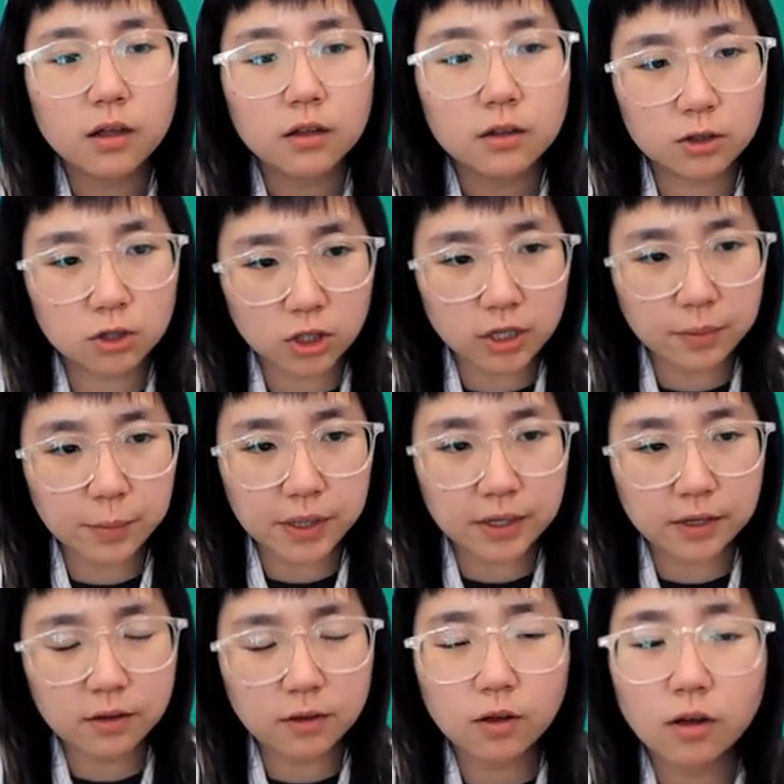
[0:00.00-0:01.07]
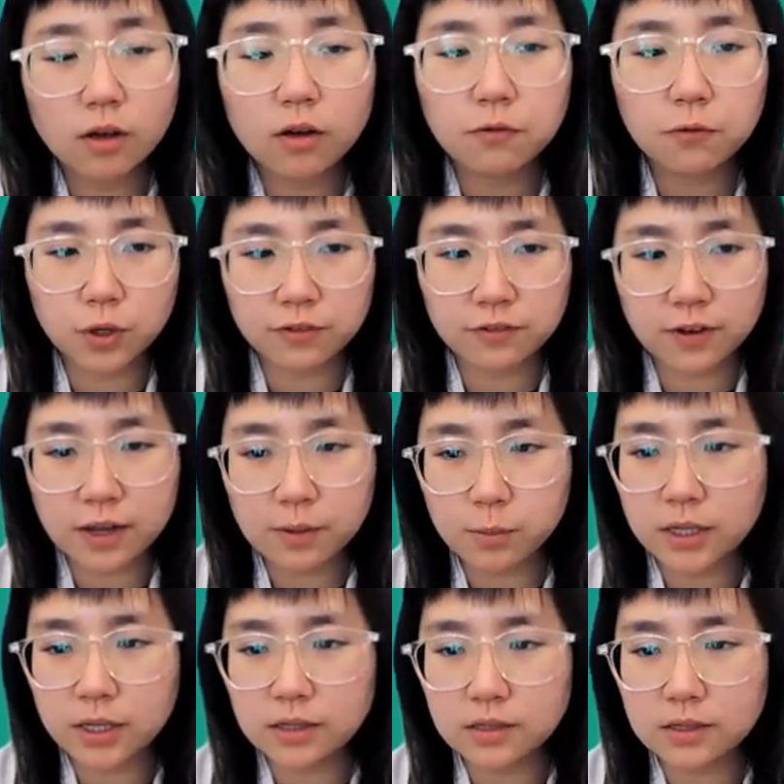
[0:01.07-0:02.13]
30 minutes, 45
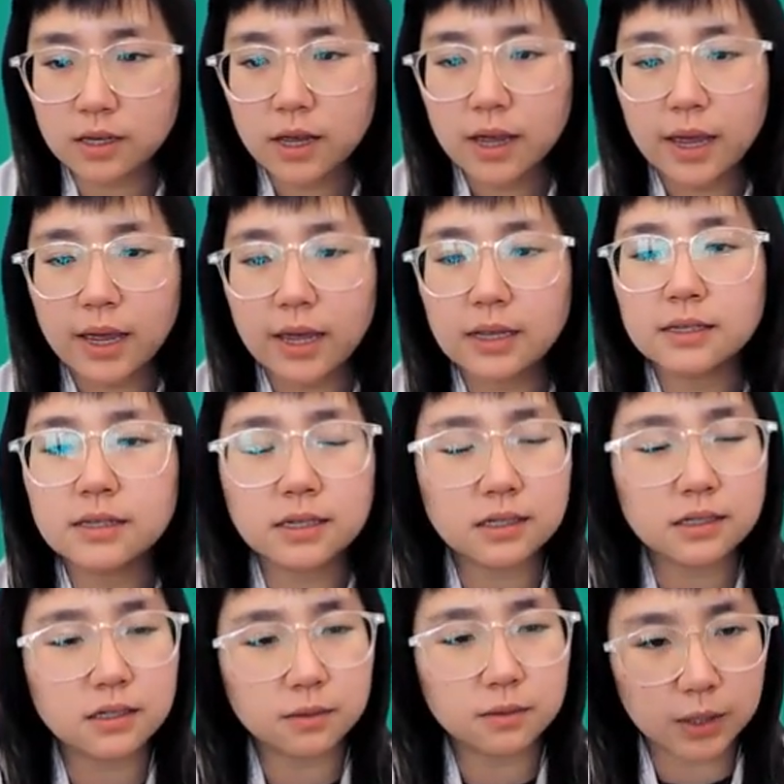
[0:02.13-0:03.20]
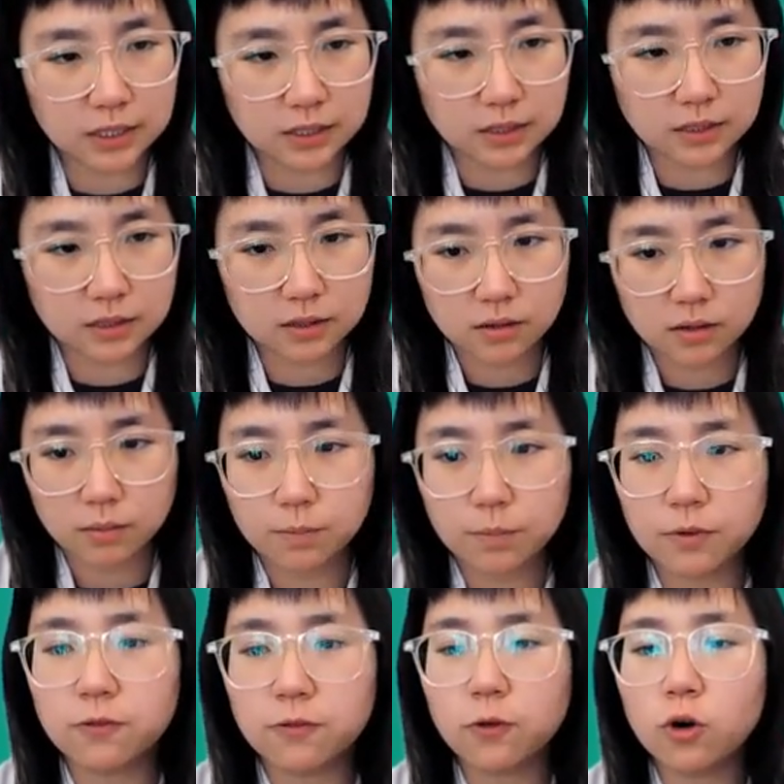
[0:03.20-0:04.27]
minutes, and 60 minutes
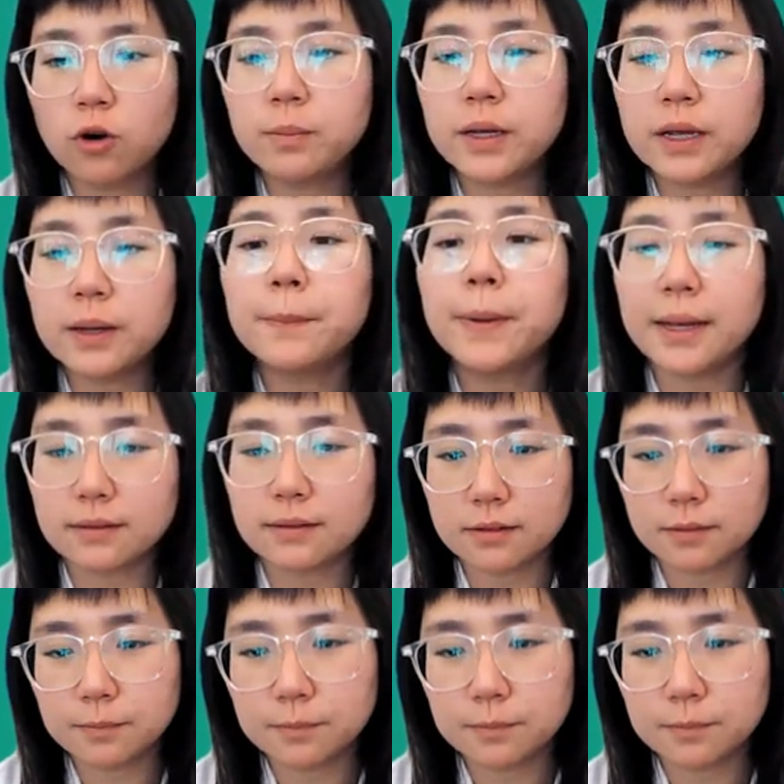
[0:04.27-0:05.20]
before being baked.